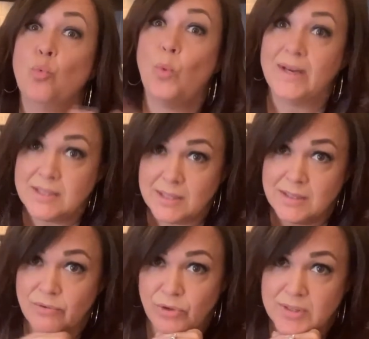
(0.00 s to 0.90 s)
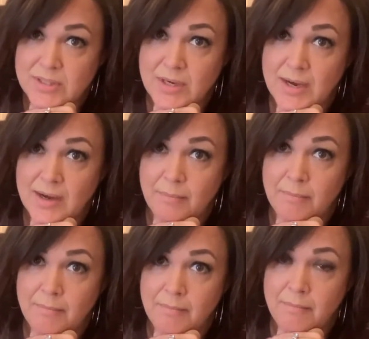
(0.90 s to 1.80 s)
20 different
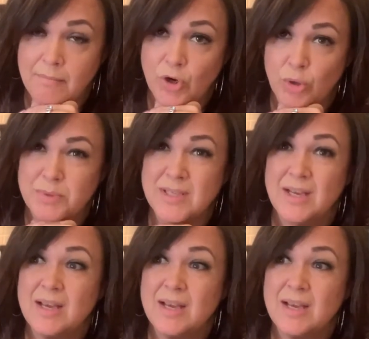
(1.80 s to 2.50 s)
herbs